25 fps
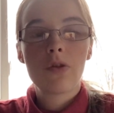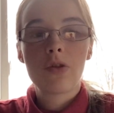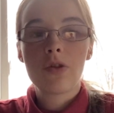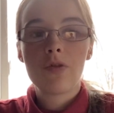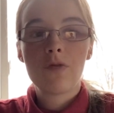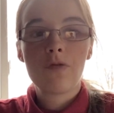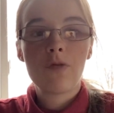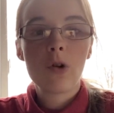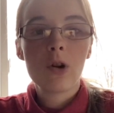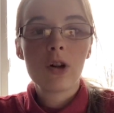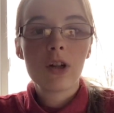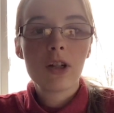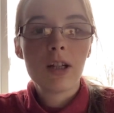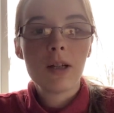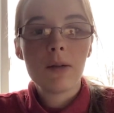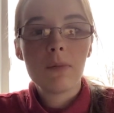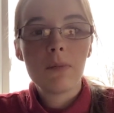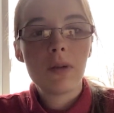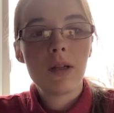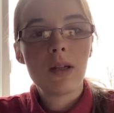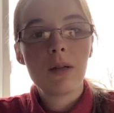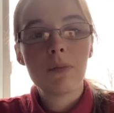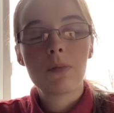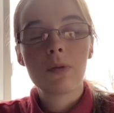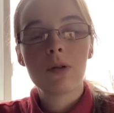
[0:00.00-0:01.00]
14
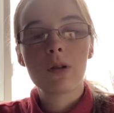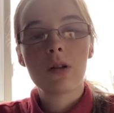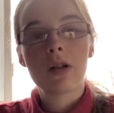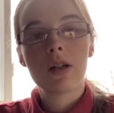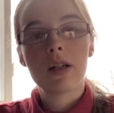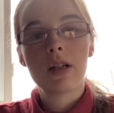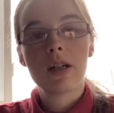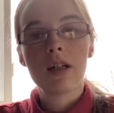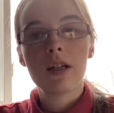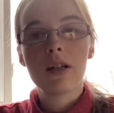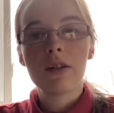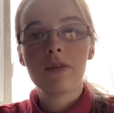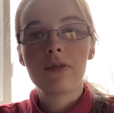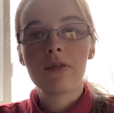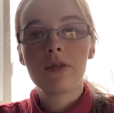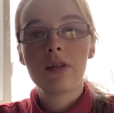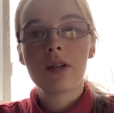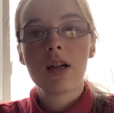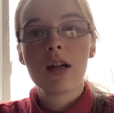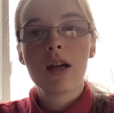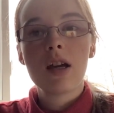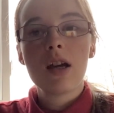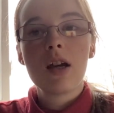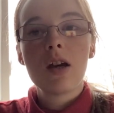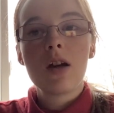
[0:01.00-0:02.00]
people a gift.
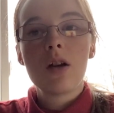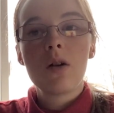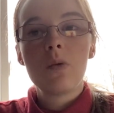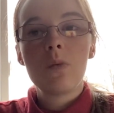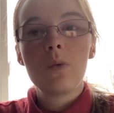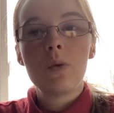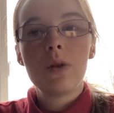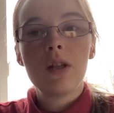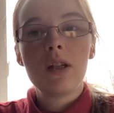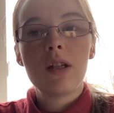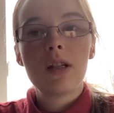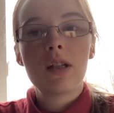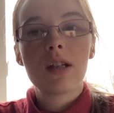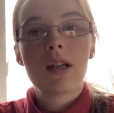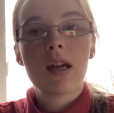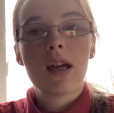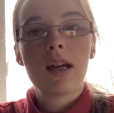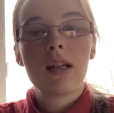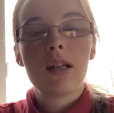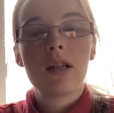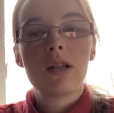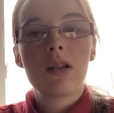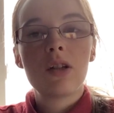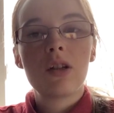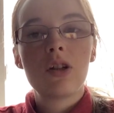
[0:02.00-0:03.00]
We
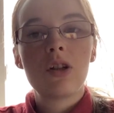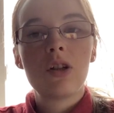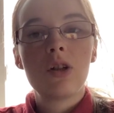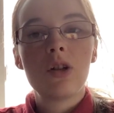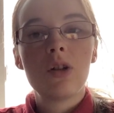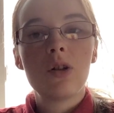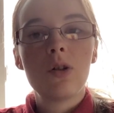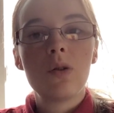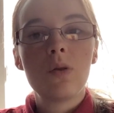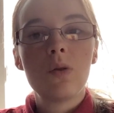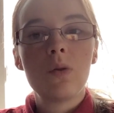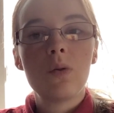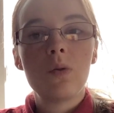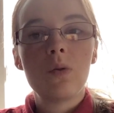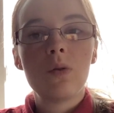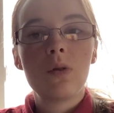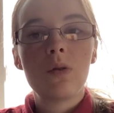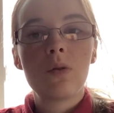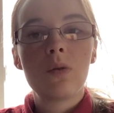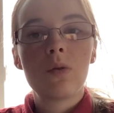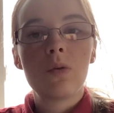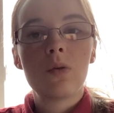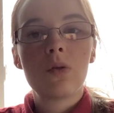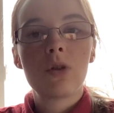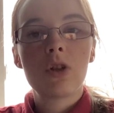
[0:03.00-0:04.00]
decided to
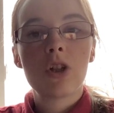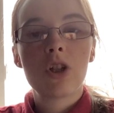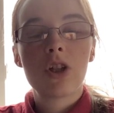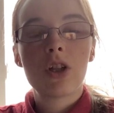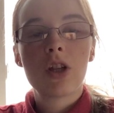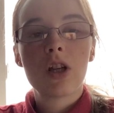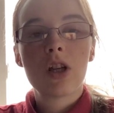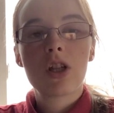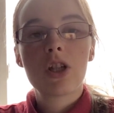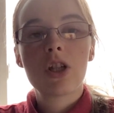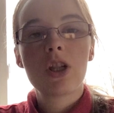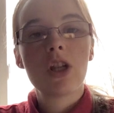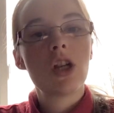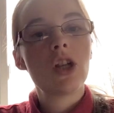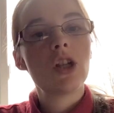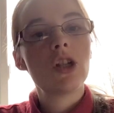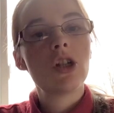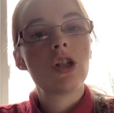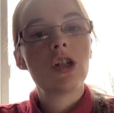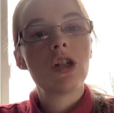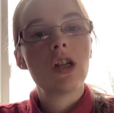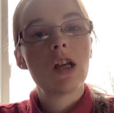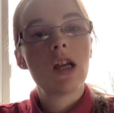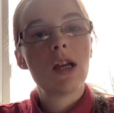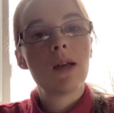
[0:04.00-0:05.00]
just
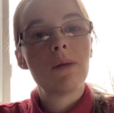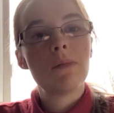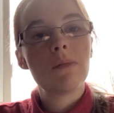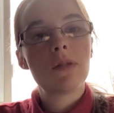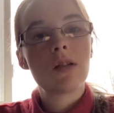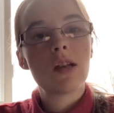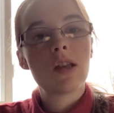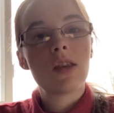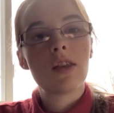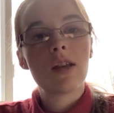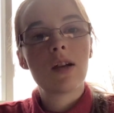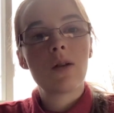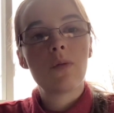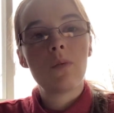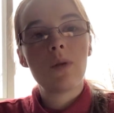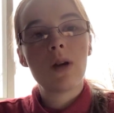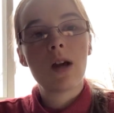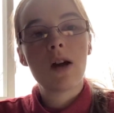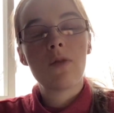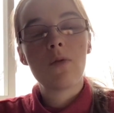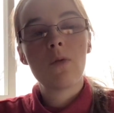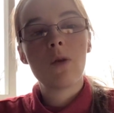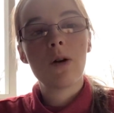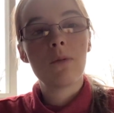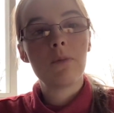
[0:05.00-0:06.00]
exchange names, and then we
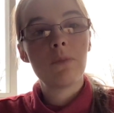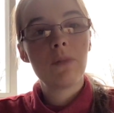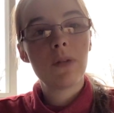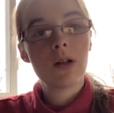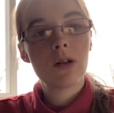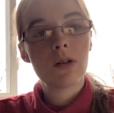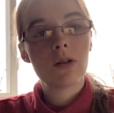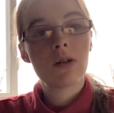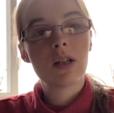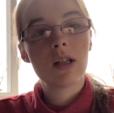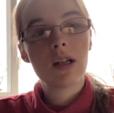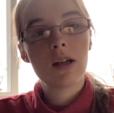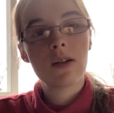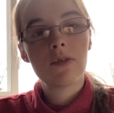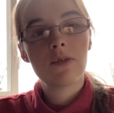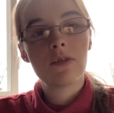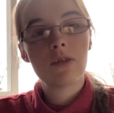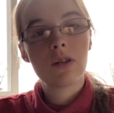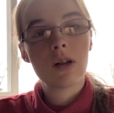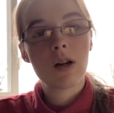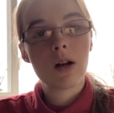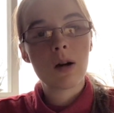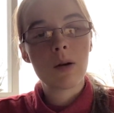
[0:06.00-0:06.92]
have one bigger gift.